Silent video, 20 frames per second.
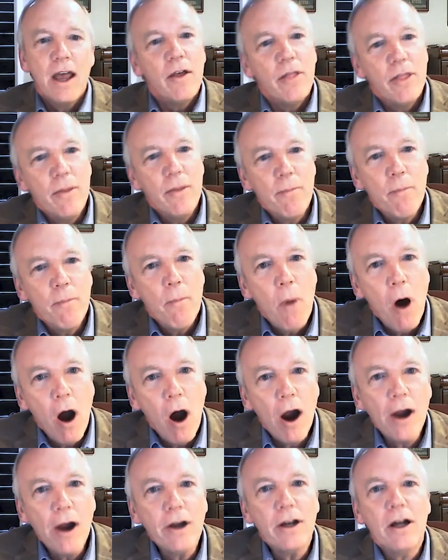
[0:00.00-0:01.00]
The
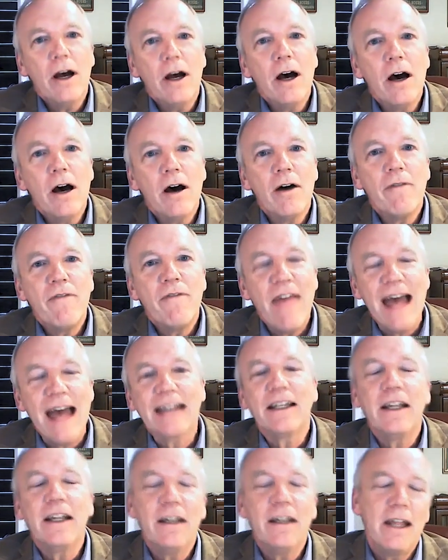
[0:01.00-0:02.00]
part of that
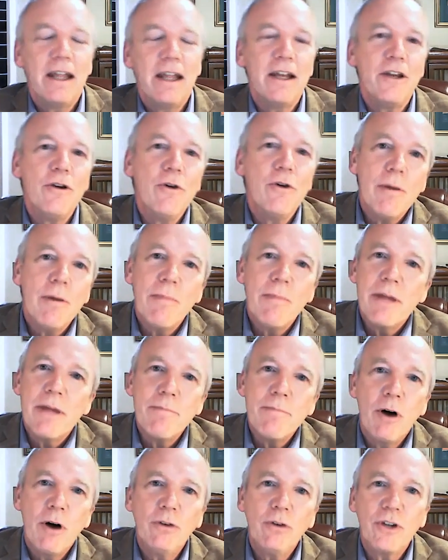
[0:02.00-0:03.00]
continuum that
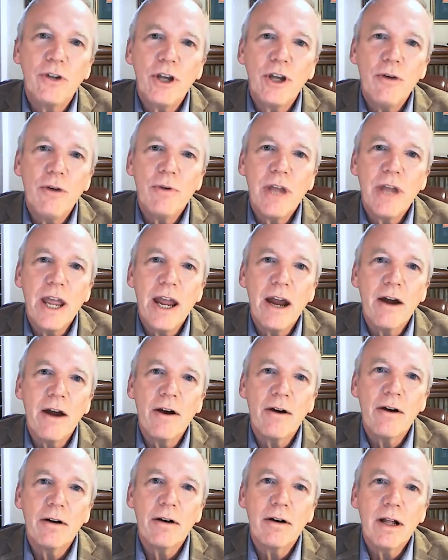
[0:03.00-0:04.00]
post-acute
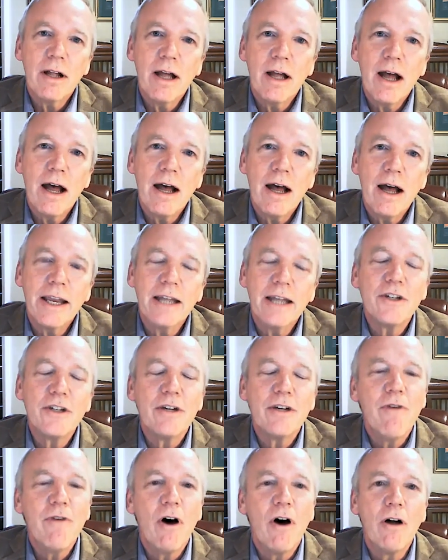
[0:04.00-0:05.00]
care gets
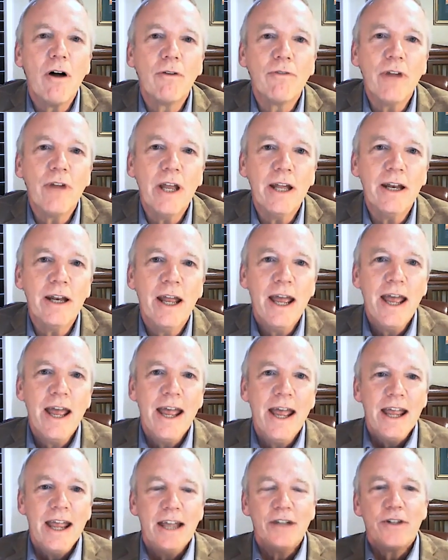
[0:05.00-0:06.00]
involved in
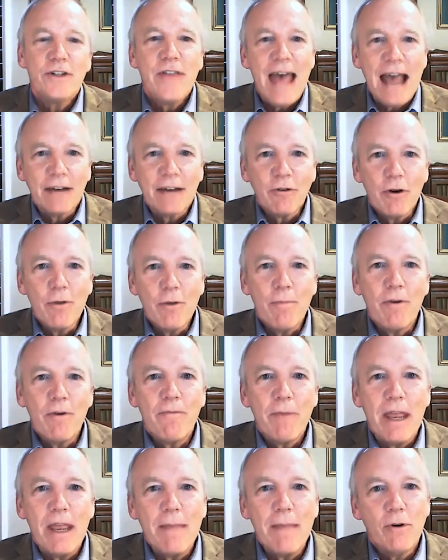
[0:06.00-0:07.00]
is that group of
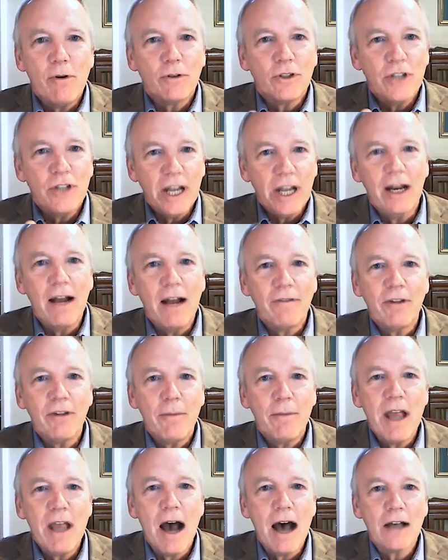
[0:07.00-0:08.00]
people sick enough to
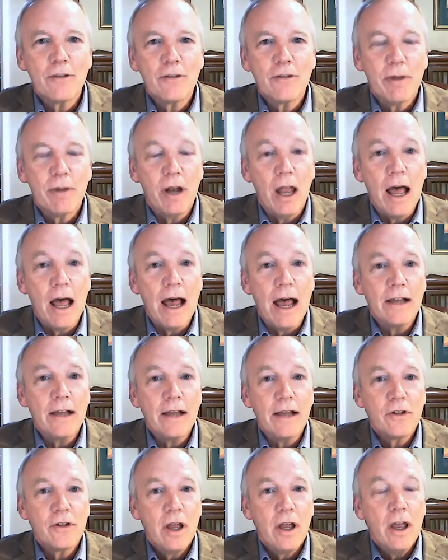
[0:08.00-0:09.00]
be
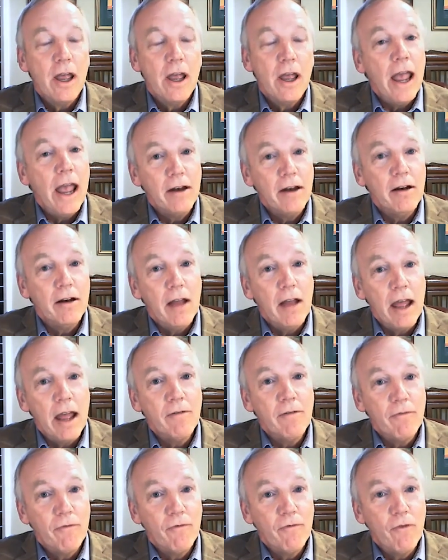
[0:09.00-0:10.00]
hospitalized, and
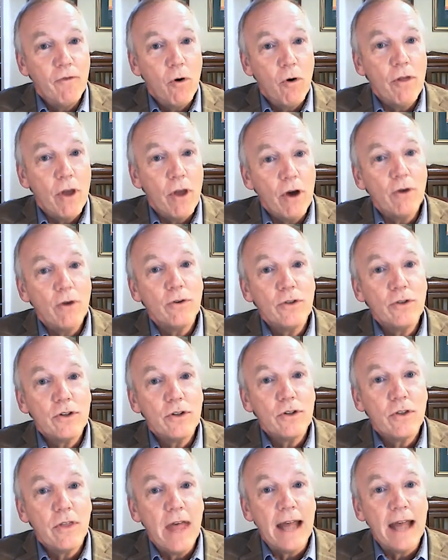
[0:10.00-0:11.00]
for those
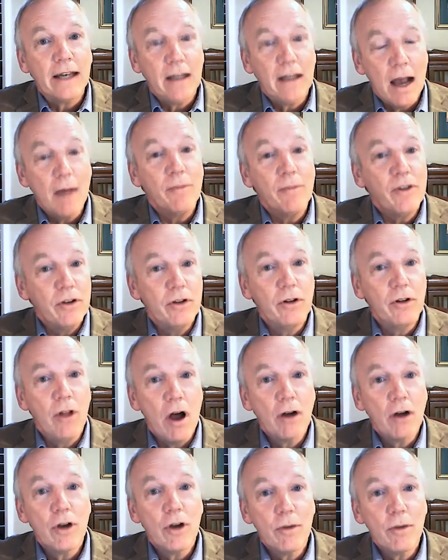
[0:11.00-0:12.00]
that come to
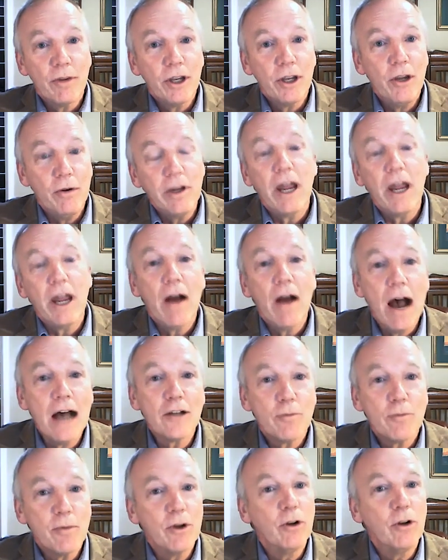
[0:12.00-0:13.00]
long-term acute care
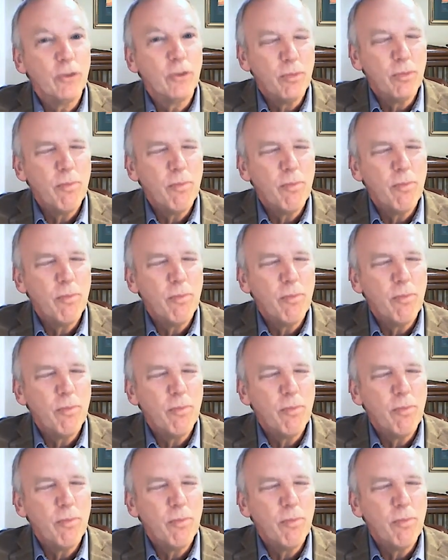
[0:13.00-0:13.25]
hospitals,